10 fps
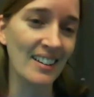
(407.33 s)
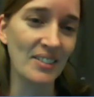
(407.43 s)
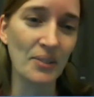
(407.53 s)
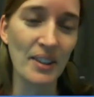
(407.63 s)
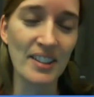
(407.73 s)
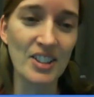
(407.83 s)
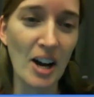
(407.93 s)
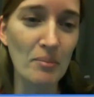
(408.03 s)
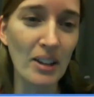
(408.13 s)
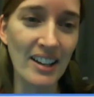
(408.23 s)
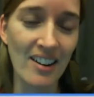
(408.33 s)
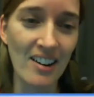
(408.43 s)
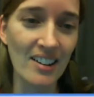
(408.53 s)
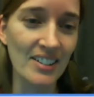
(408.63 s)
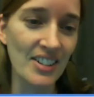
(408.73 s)
with a job like
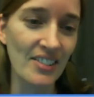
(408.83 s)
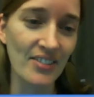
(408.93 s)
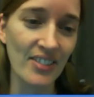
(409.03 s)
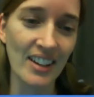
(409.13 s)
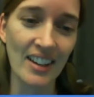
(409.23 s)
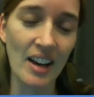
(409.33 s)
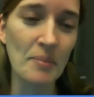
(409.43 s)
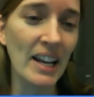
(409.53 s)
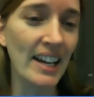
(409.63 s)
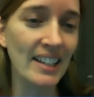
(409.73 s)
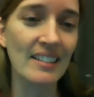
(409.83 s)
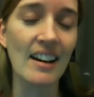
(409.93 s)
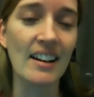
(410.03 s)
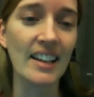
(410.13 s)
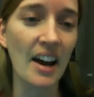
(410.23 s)
ours, I
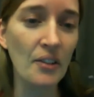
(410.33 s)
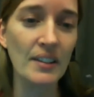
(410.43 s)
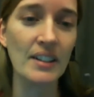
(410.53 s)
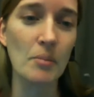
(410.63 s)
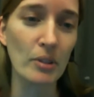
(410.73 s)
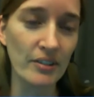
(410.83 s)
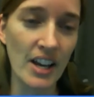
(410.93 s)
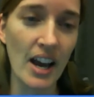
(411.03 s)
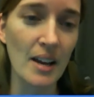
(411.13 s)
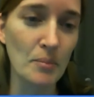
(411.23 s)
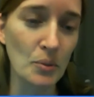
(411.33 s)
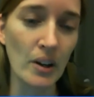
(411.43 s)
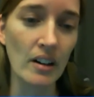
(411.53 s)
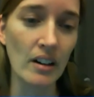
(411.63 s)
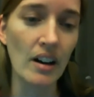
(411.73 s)
cannot count the number of times
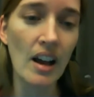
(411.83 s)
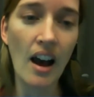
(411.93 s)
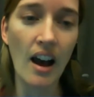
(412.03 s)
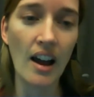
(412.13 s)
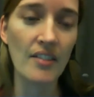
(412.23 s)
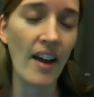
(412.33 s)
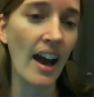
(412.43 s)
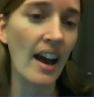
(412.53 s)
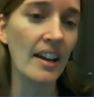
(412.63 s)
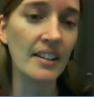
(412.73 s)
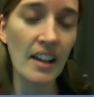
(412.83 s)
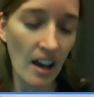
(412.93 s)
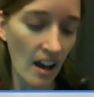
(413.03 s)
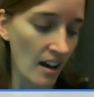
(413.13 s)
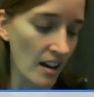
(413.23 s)
where I've had
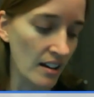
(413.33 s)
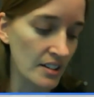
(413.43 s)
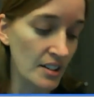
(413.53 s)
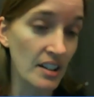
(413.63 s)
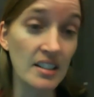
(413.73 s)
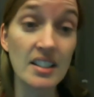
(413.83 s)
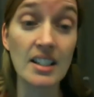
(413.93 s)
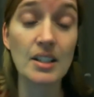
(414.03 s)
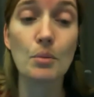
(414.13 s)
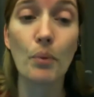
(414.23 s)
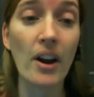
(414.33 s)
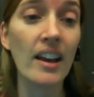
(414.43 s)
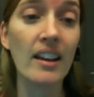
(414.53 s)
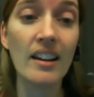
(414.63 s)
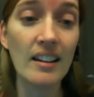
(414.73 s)
sea
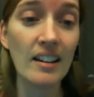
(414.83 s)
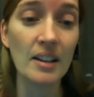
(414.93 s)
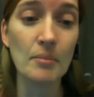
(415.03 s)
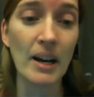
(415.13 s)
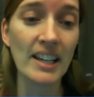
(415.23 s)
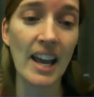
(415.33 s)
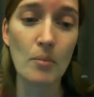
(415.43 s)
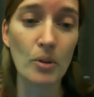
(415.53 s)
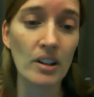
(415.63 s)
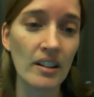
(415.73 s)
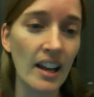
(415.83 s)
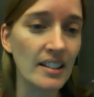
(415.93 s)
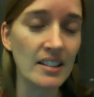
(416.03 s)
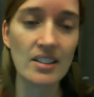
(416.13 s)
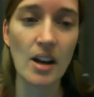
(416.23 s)
spray in my camera and
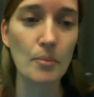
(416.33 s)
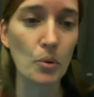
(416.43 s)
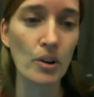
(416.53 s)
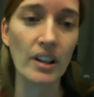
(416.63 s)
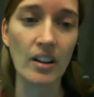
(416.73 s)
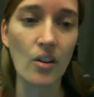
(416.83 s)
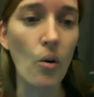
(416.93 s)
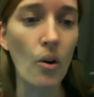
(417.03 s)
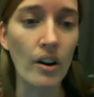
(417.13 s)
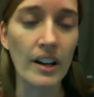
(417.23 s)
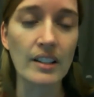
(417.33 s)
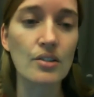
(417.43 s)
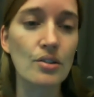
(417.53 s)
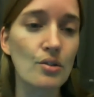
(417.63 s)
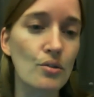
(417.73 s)
it stopped working, or
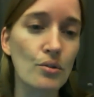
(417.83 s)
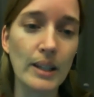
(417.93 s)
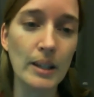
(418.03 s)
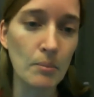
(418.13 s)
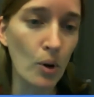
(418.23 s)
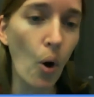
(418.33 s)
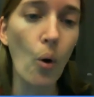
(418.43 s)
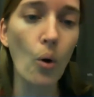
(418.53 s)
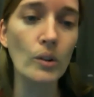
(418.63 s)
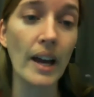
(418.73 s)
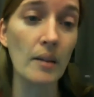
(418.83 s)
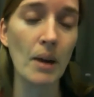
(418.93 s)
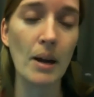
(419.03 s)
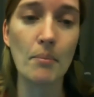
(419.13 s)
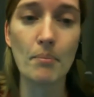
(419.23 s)
extreme cold and
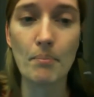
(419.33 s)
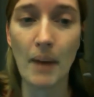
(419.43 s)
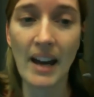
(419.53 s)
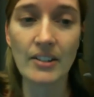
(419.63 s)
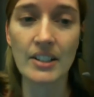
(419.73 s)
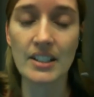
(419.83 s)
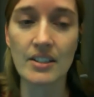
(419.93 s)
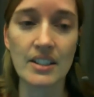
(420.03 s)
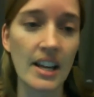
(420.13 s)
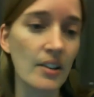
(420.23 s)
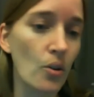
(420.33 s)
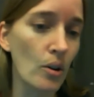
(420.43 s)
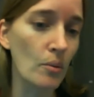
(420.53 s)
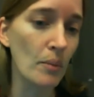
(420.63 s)
my batteries are dead, or